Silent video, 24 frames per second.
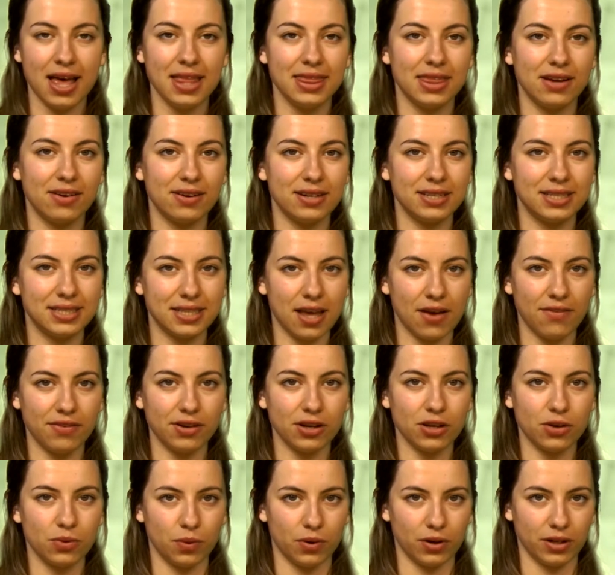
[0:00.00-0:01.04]
There are 7
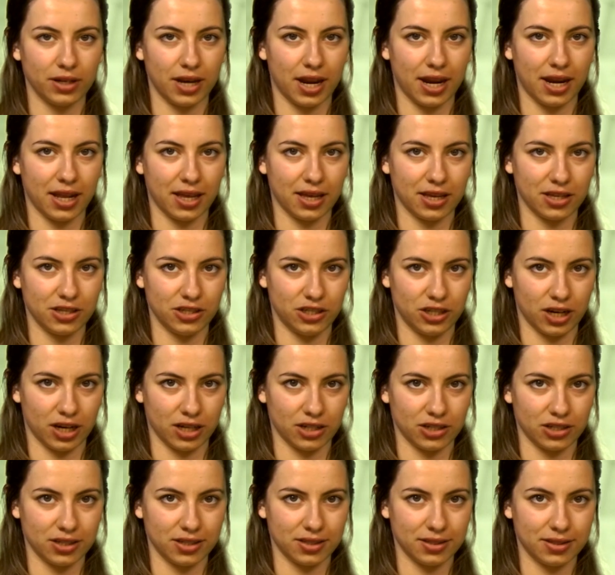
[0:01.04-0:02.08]
coordinating
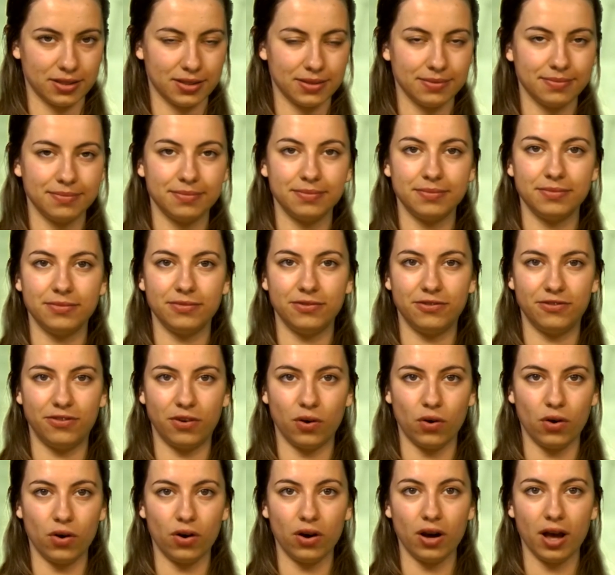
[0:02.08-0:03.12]
conjunctions:
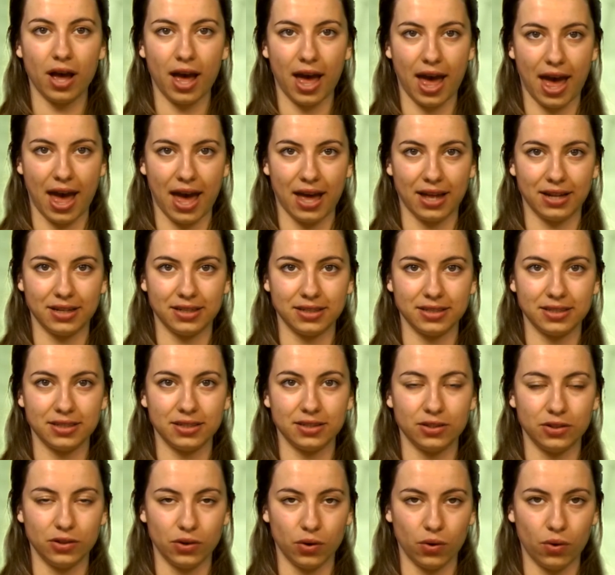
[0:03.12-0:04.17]
for, and,
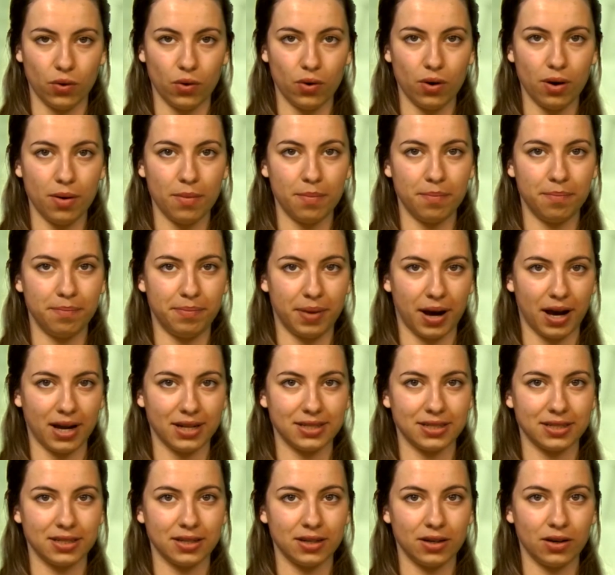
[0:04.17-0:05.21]
nor,
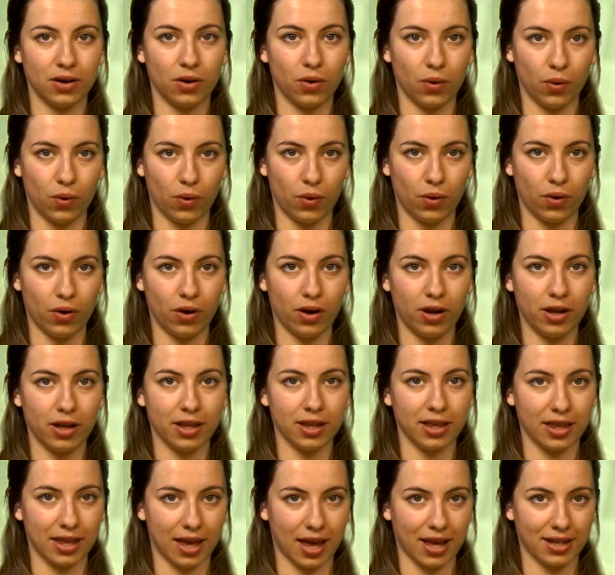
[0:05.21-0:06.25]
but, or,
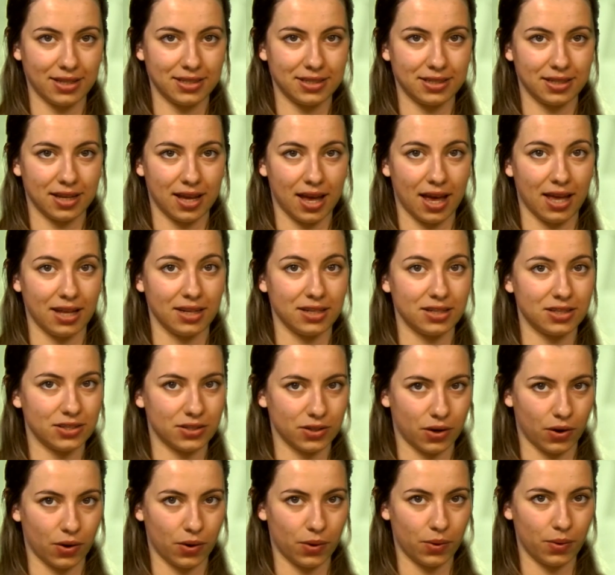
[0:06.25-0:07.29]
yet, and
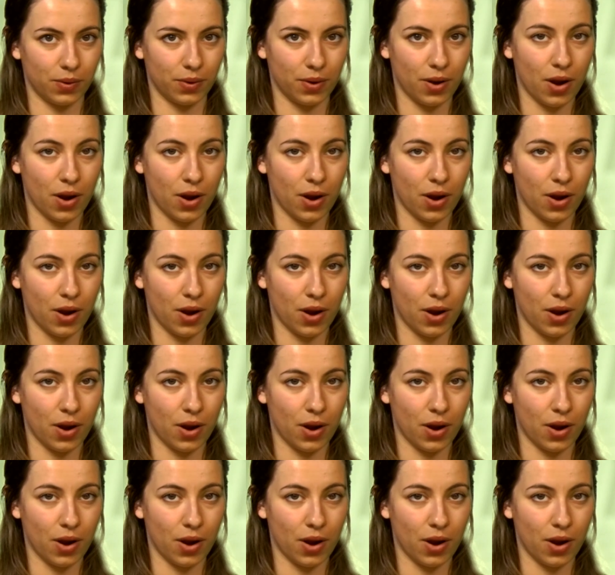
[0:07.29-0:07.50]
so,